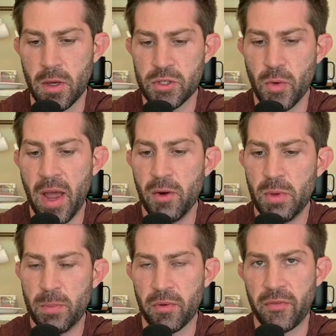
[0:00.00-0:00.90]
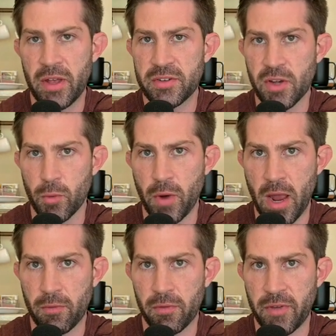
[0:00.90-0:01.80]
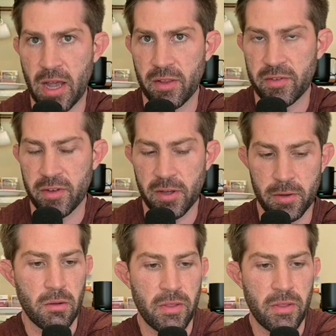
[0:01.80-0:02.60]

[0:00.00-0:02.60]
So how do we prevent arrival fallacy?